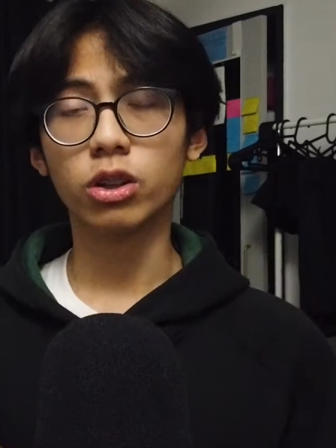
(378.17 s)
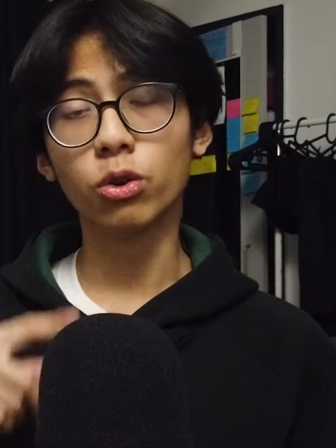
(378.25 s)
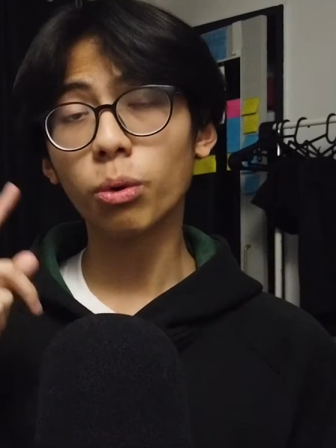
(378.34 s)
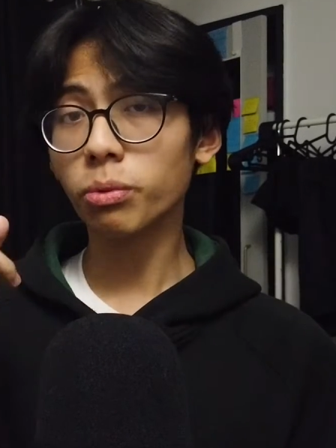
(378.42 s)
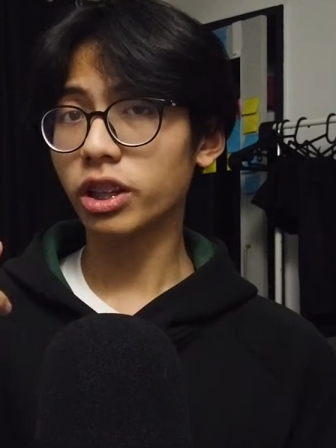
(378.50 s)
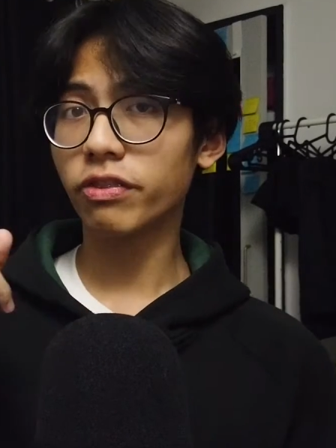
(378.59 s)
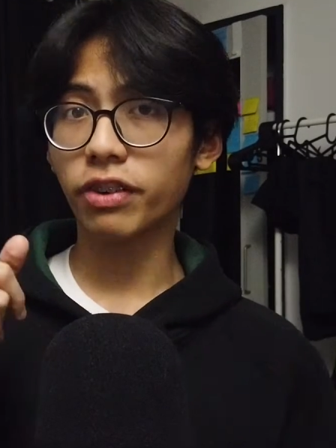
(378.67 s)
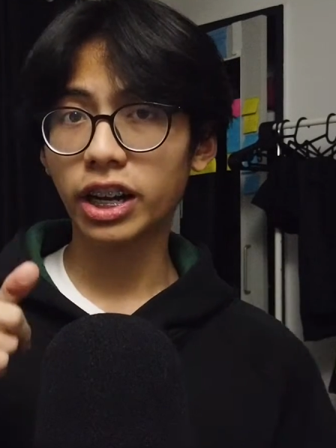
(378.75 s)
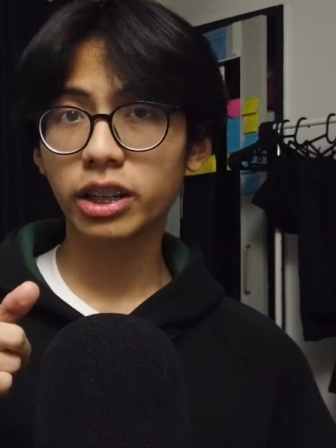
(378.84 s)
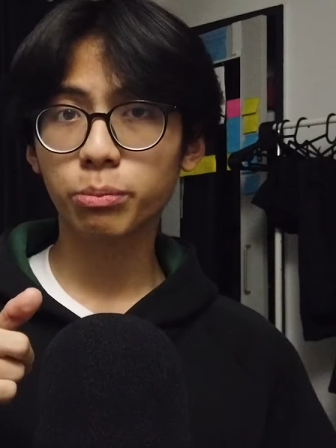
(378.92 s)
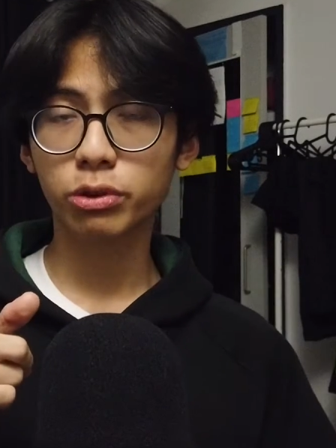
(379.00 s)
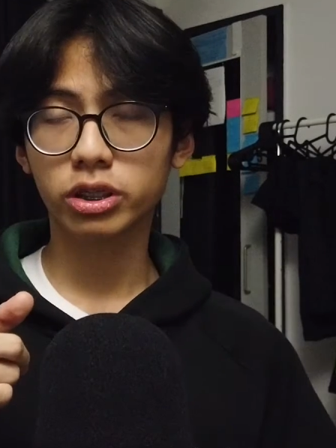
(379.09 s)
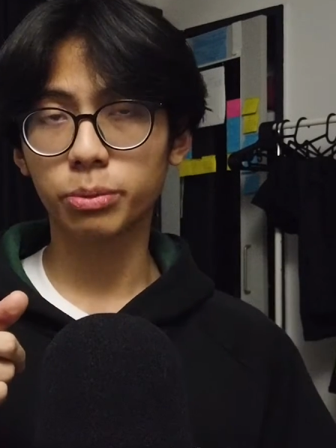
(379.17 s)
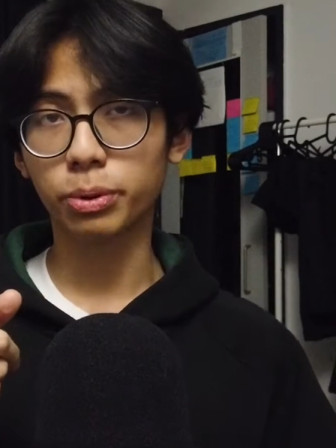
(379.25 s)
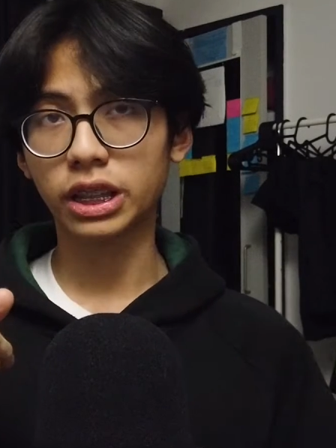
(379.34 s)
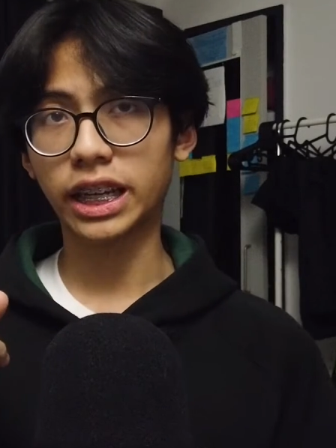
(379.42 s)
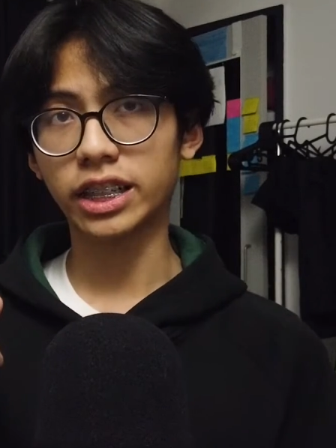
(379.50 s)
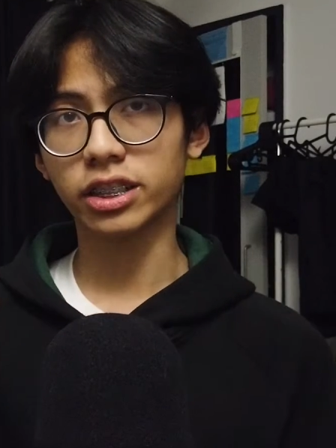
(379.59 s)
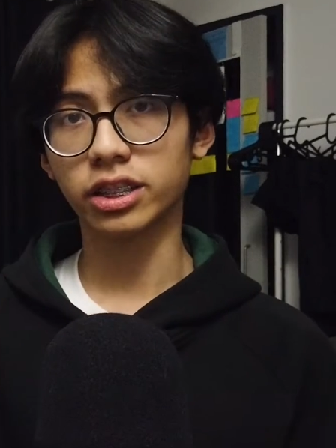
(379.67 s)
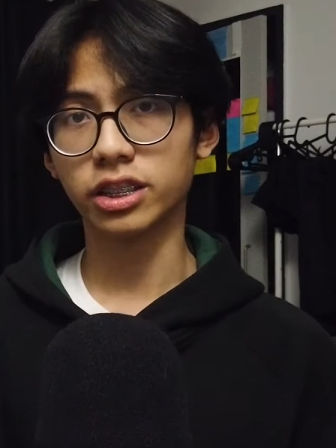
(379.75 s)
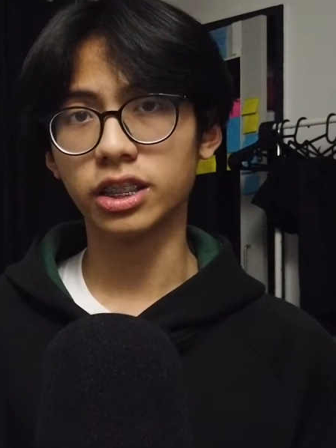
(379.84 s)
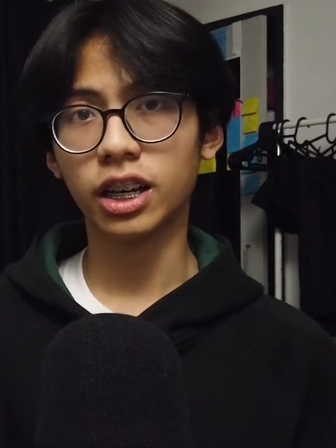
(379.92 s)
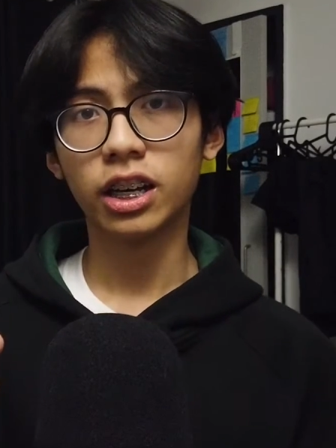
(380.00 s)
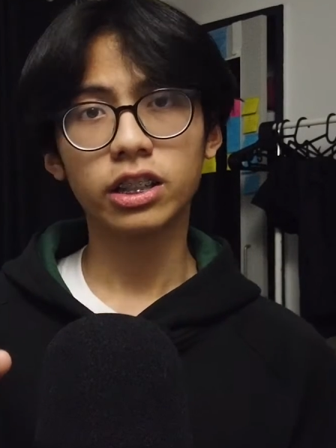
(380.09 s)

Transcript: Normally finding precipitation,